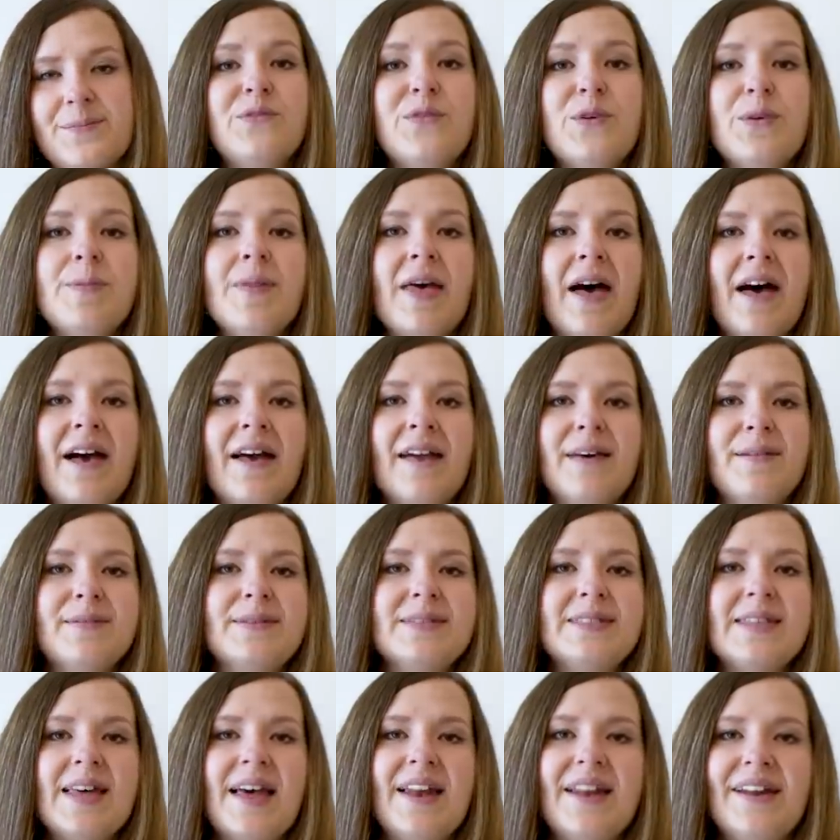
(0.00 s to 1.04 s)
From there, it
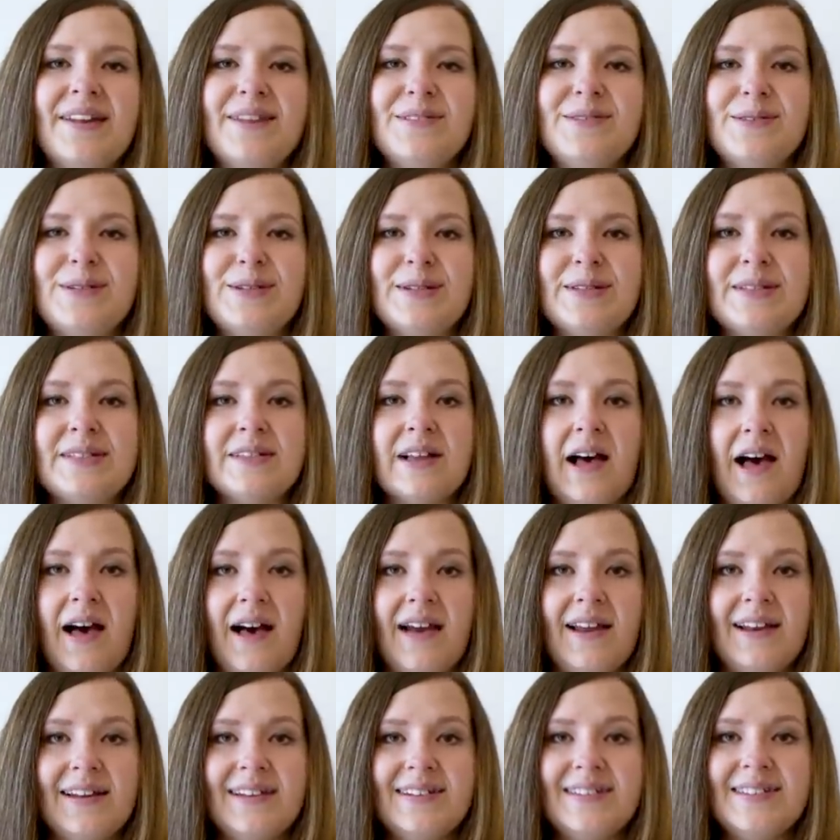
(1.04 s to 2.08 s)
was then introduced to
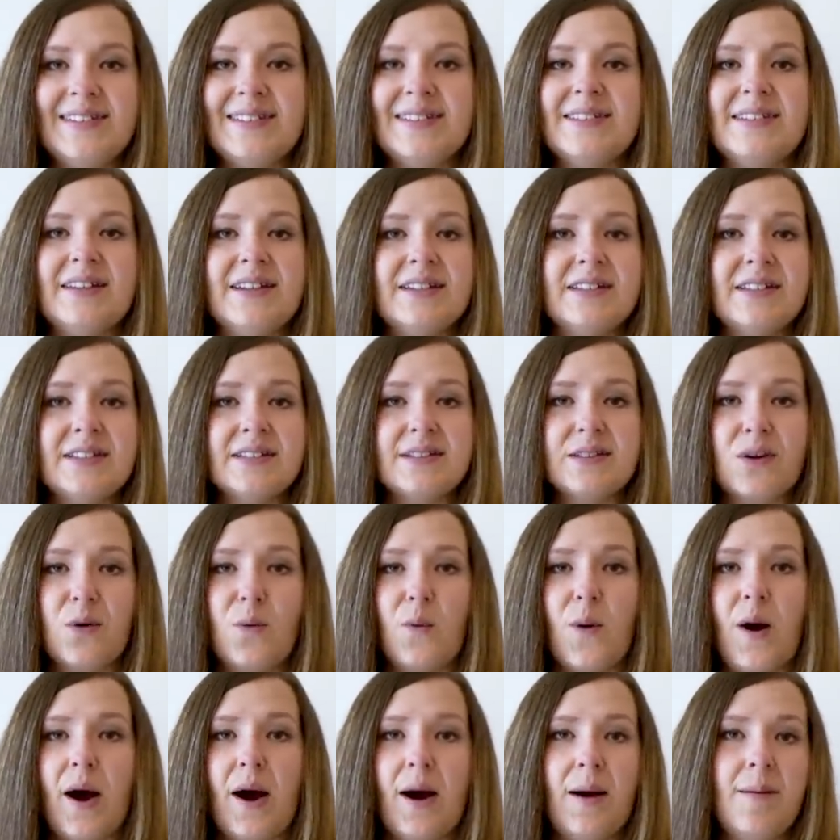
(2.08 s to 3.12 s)
islands such as
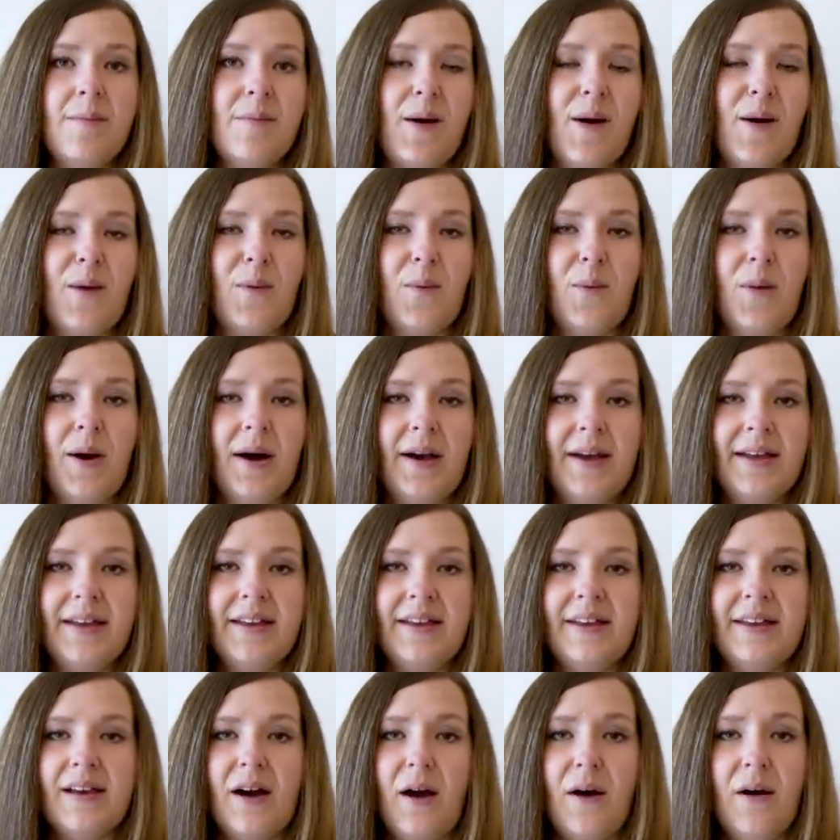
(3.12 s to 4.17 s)
Guam,
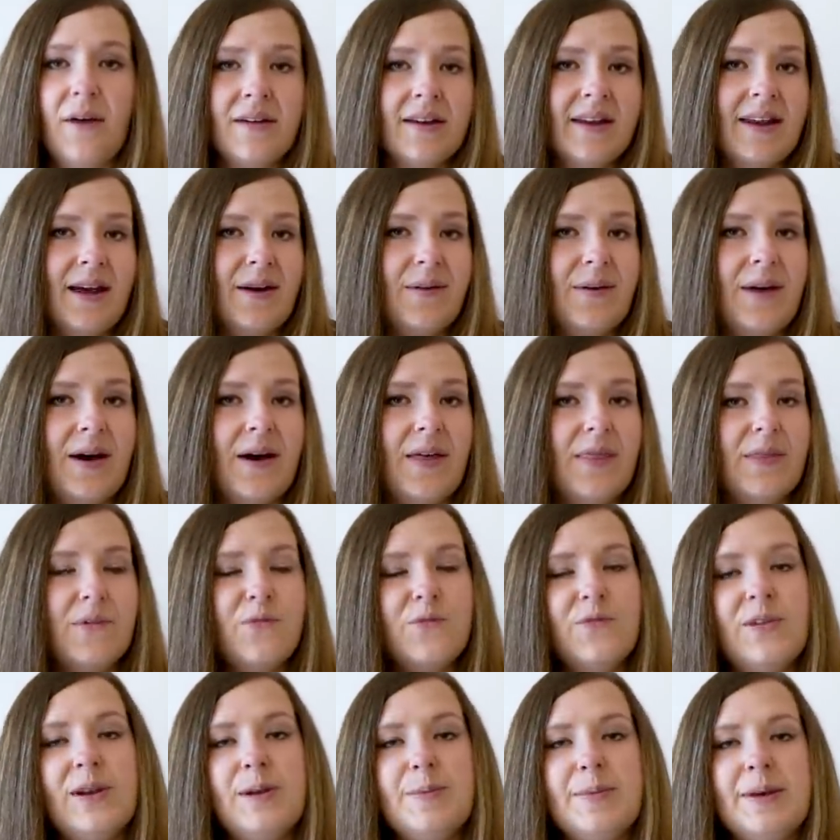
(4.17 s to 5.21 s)
Hawaii, Okinawa, the
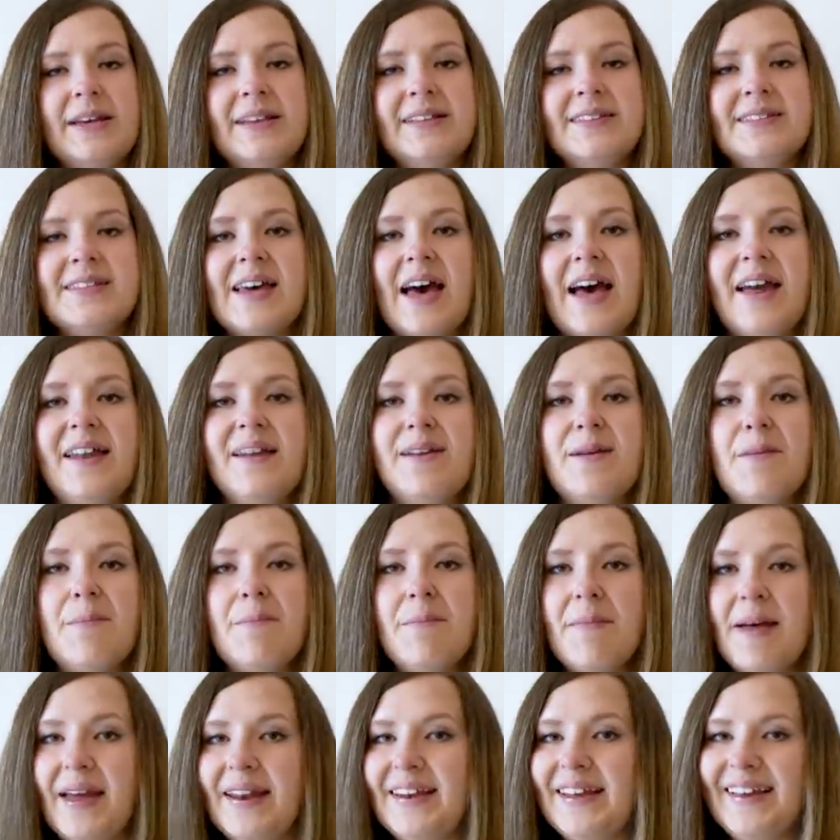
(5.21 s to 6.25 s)
Philippines,
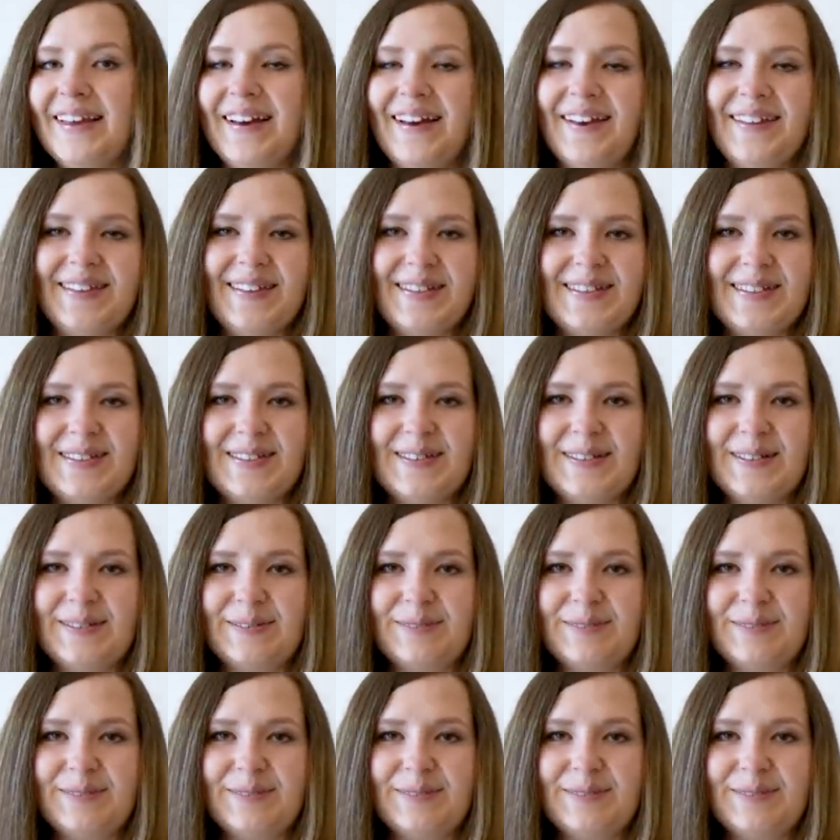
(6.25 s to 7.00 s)
and many others.